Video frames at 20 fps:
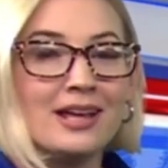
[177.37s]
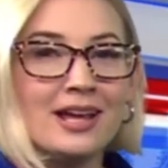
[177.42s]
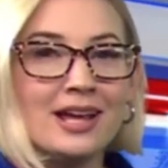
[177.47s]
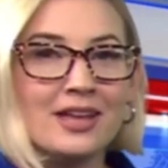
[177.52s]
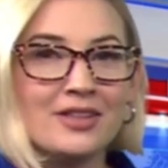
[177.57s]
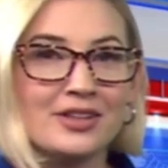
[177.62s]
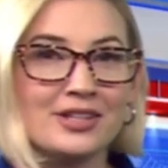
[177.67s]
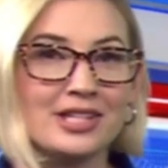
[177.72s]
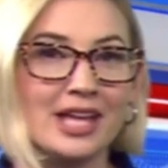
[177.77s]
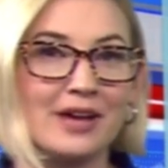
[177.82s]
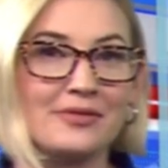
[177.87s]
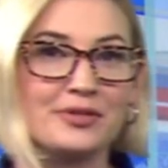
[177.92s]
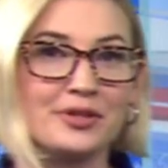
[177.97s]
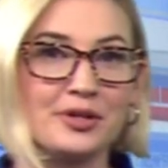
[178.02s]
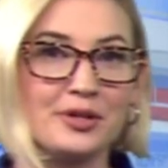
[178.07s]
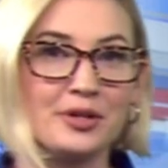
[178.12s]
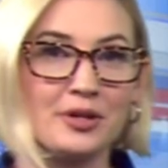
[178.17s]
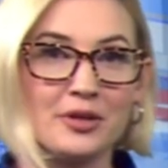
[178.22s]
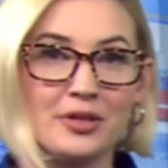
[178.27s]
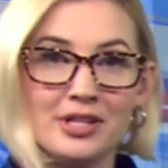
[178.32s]
this
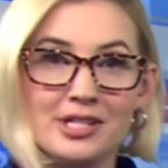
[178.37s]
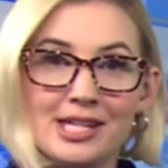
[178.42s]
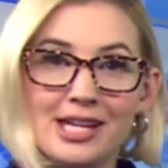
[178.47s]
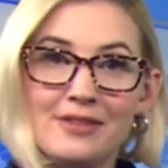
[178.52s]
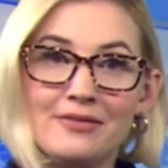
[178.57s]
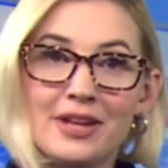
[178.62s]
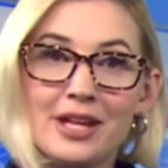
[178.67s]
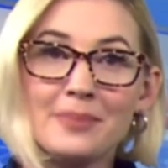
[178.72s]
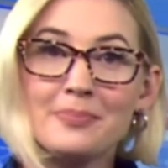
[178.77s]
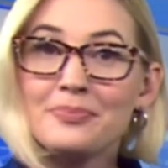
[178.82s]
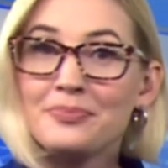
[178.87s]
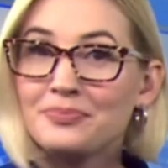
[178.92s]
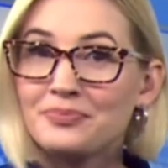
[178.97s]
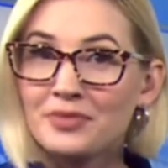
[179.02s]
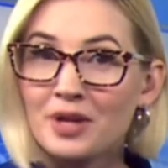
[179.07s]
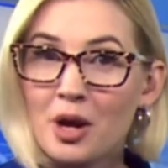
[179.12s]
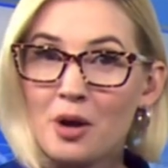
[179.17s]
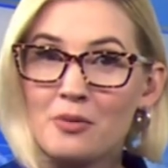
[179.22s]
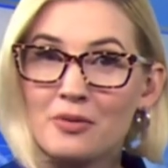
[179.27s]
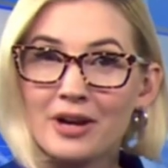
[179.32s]
afternoon and this evening.
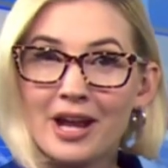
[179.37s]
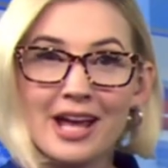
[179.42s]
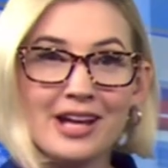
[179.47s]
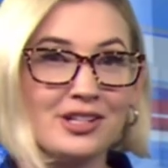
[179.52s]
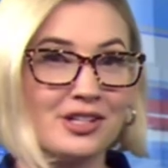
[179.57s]
Overnight,